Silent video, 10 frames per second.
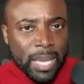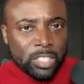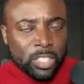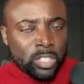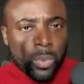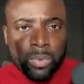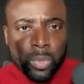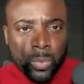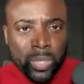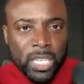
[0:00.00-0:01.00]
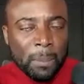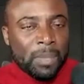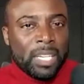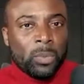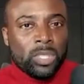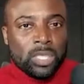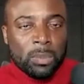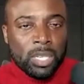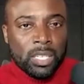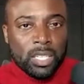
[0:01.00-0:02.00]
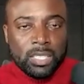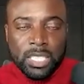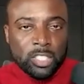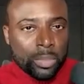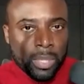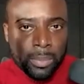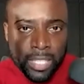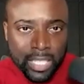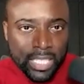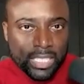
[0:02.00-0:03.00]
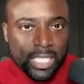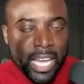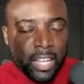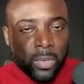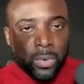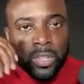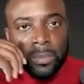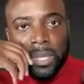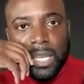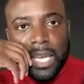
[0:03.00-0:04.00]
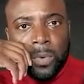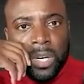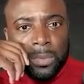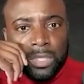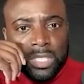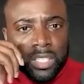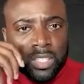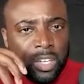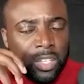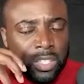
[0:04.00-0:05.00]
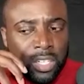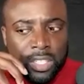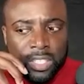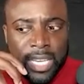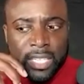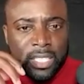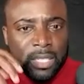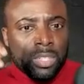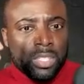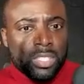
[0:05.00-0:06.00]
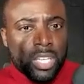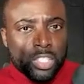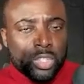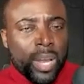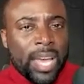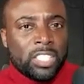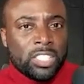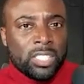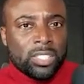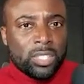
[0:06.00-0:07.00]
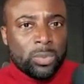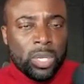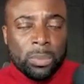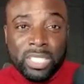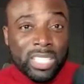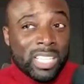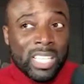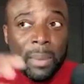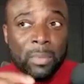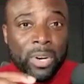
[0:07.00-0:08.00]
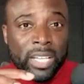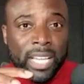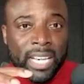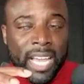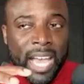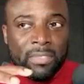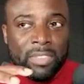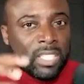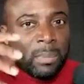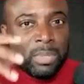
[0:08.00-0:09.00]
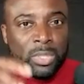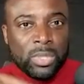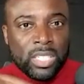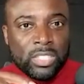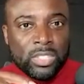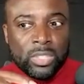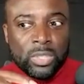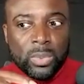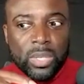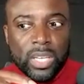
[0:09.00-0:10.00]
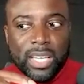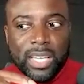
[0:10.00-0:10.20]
manager so every week i'm meeting with somebody teaching me about the linkedin algorithm we're able to learn, understand different uh, strategies we're able to collaborate and have these opportunities to